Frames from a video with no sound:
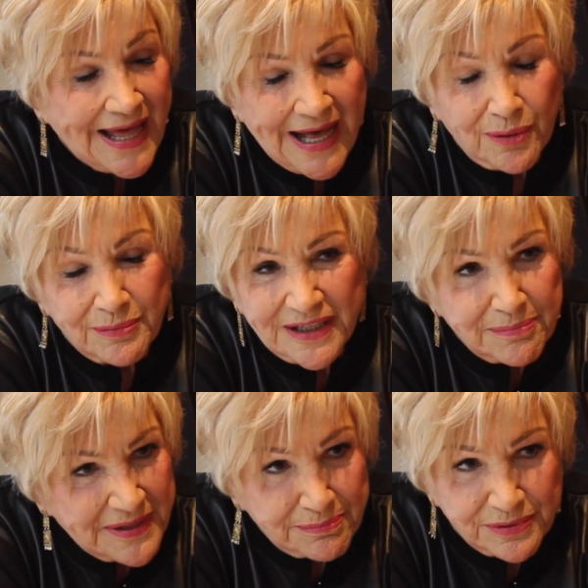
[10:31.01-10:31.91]
How many
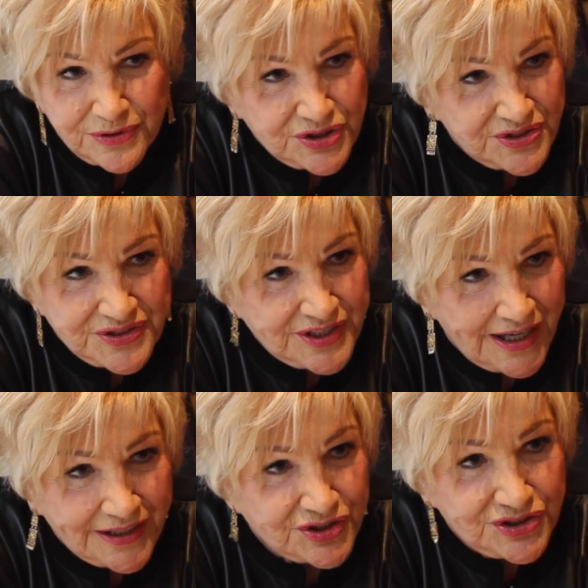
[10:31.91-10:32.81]
people she's
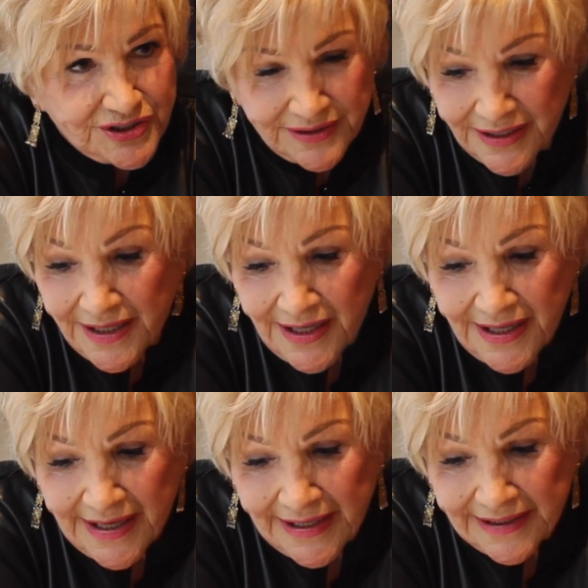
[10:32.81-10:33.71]
touched and,
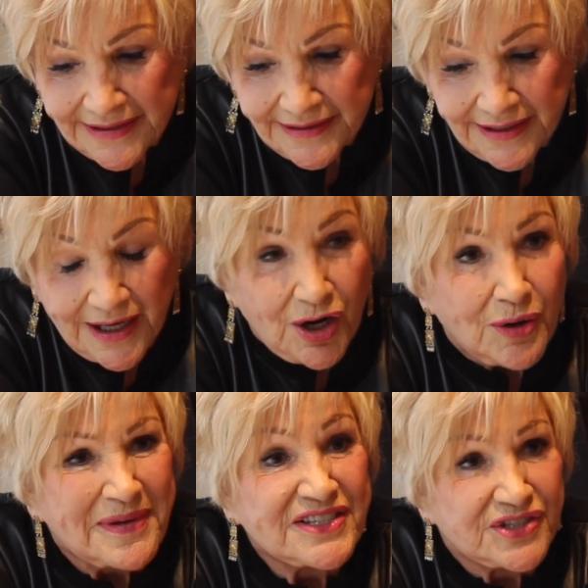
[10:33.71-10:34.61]
and uh, how
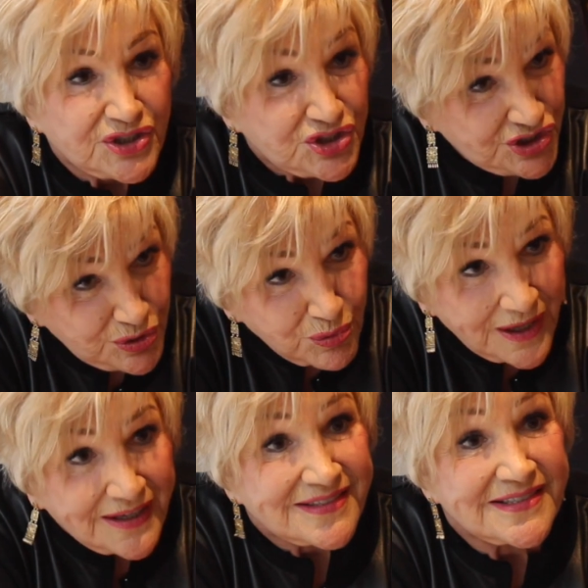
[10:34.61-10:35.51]
amazing she
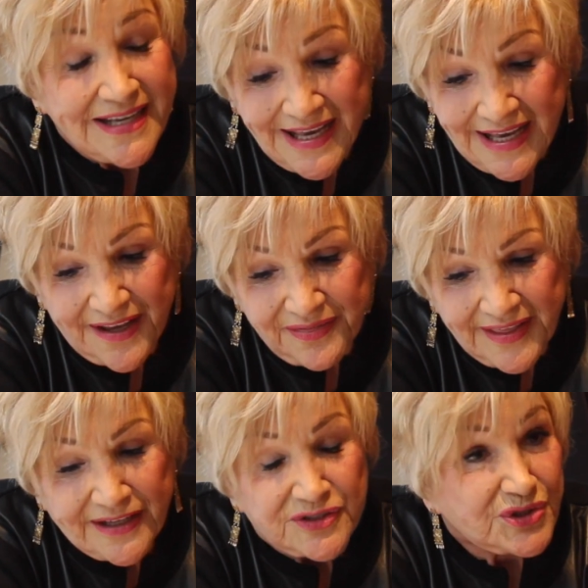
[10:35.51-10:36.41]
was. And
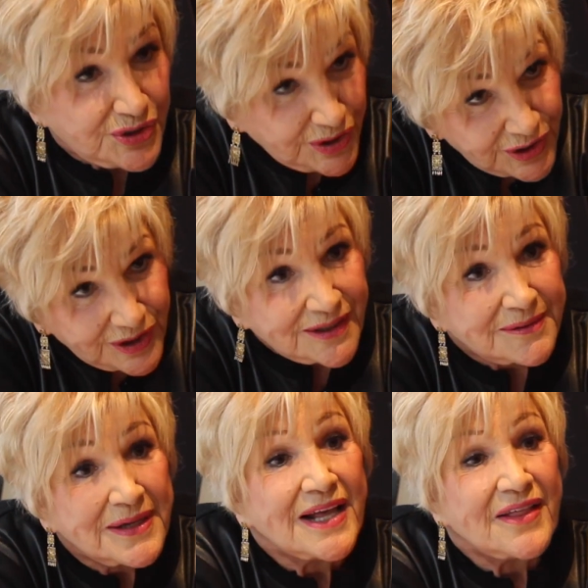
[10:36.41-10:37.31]
thanks to
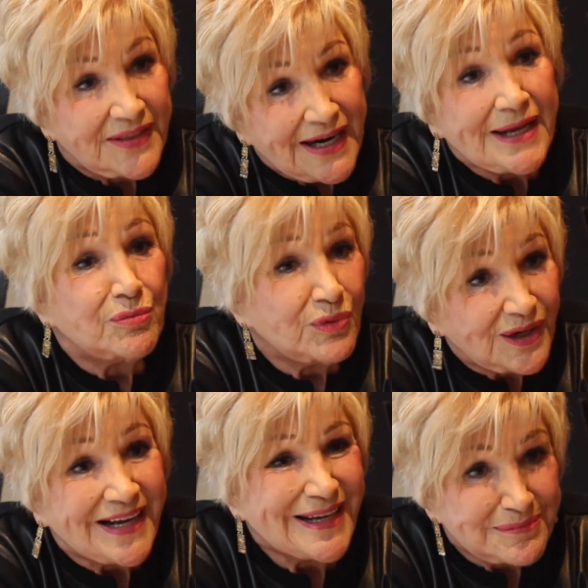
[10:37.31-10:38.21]
her that I am
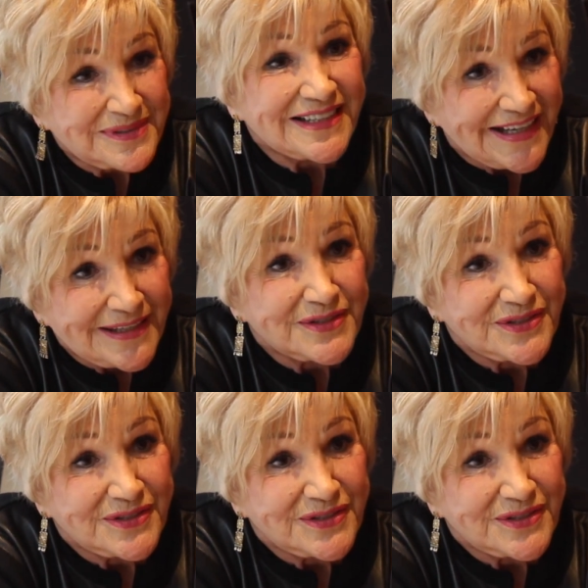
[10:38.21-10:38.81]
where I am today.